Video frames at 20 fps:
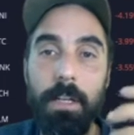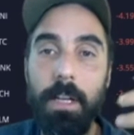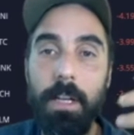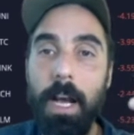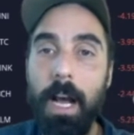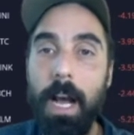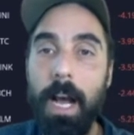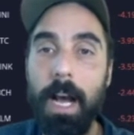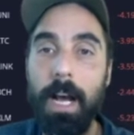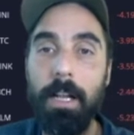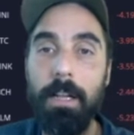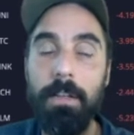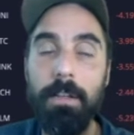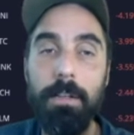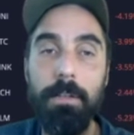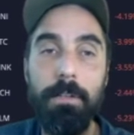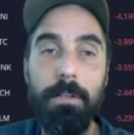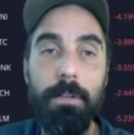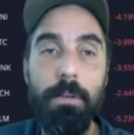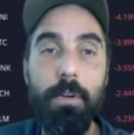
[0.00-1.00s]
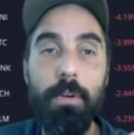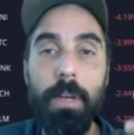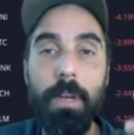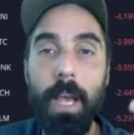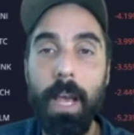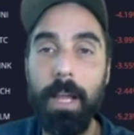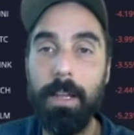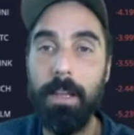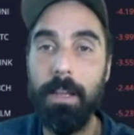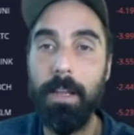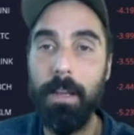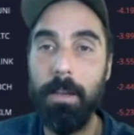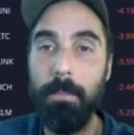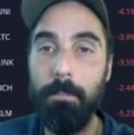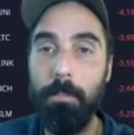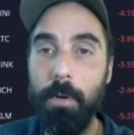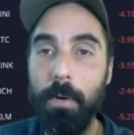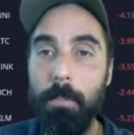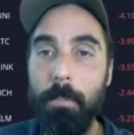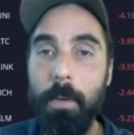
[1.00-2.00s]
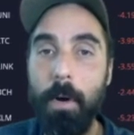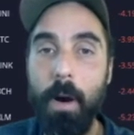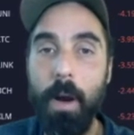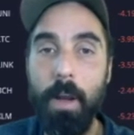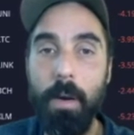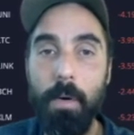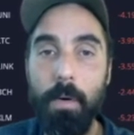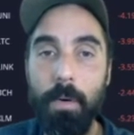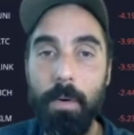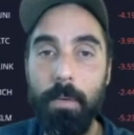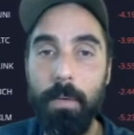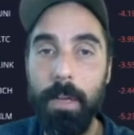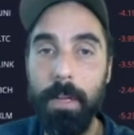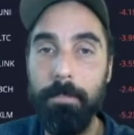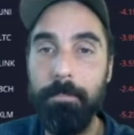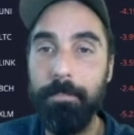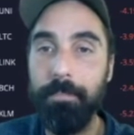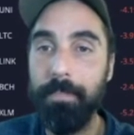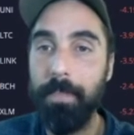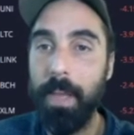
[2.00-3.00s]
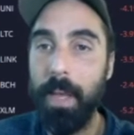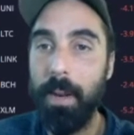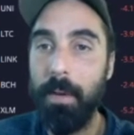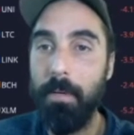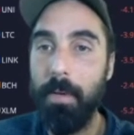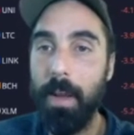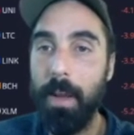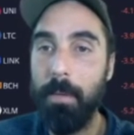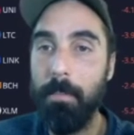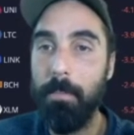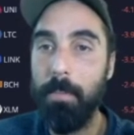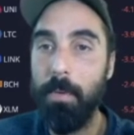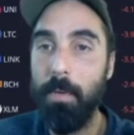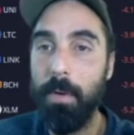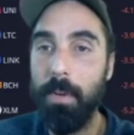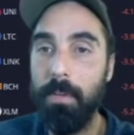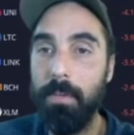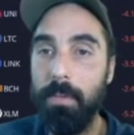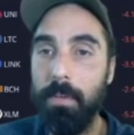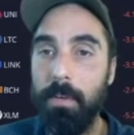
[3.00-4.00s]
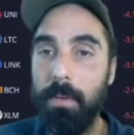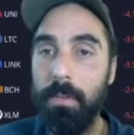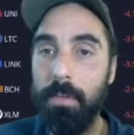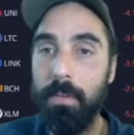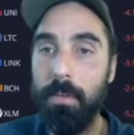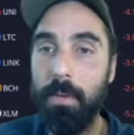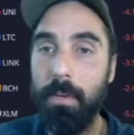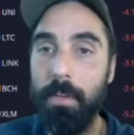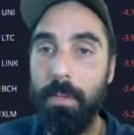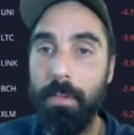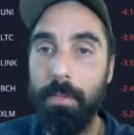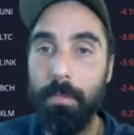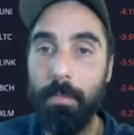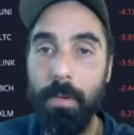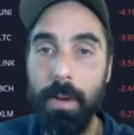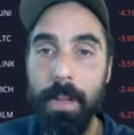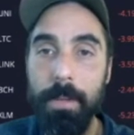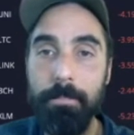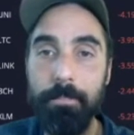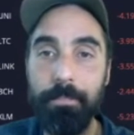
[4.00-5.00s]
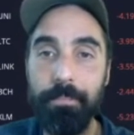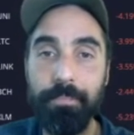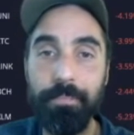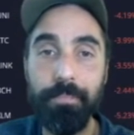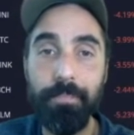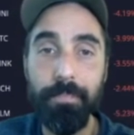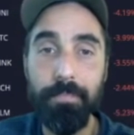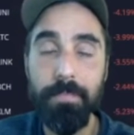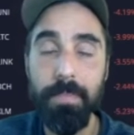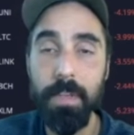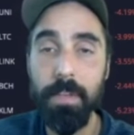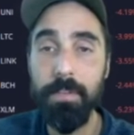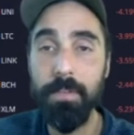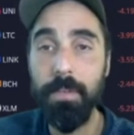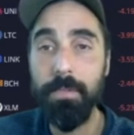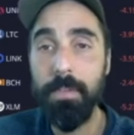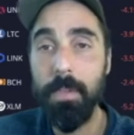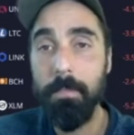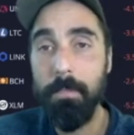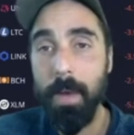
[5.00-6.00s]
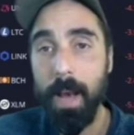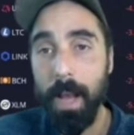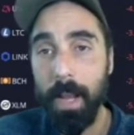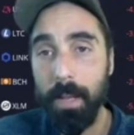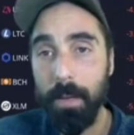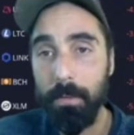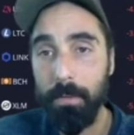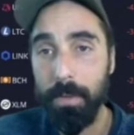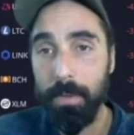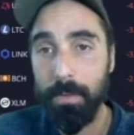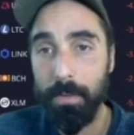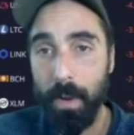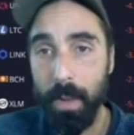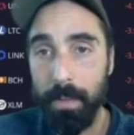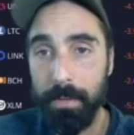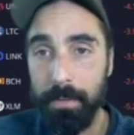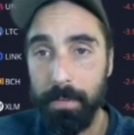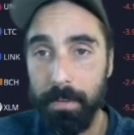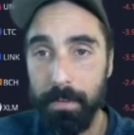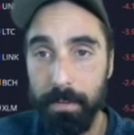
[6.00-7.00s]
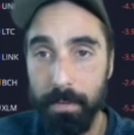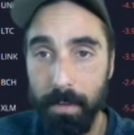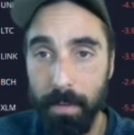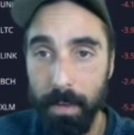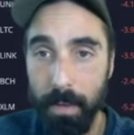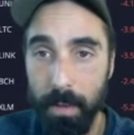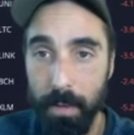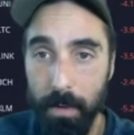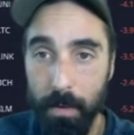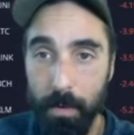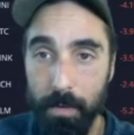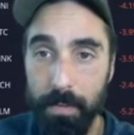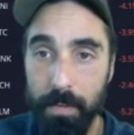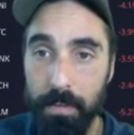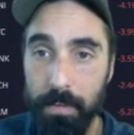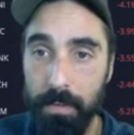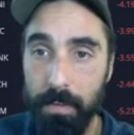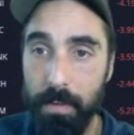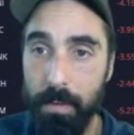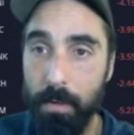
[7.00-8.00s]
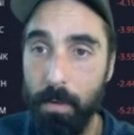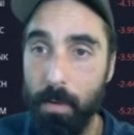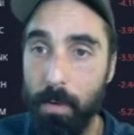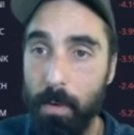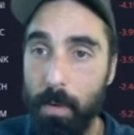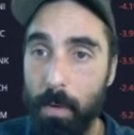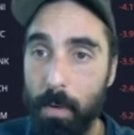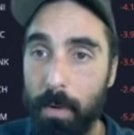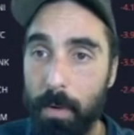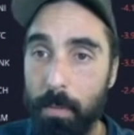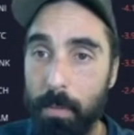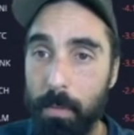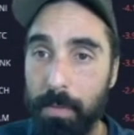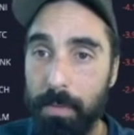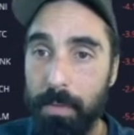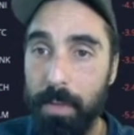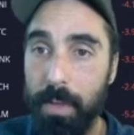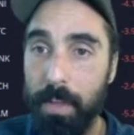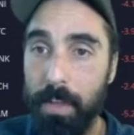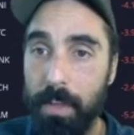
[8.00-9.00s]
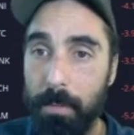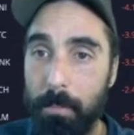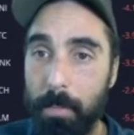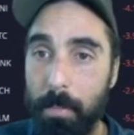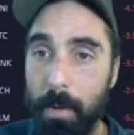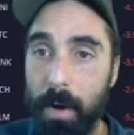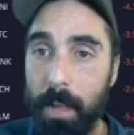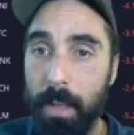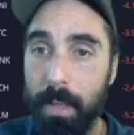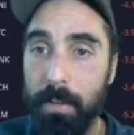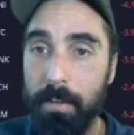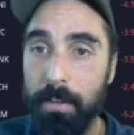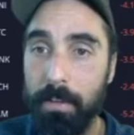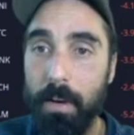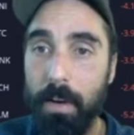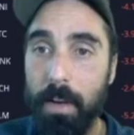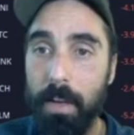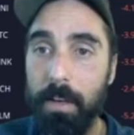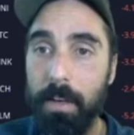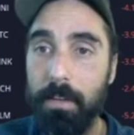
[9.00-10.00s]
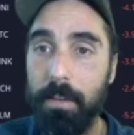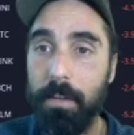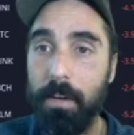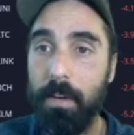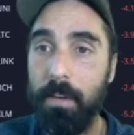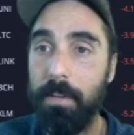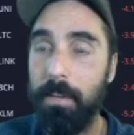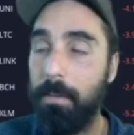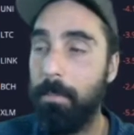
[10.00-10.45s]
put a buy order in at around 0.003. So if the market retraces, your order will sit in the buying side and on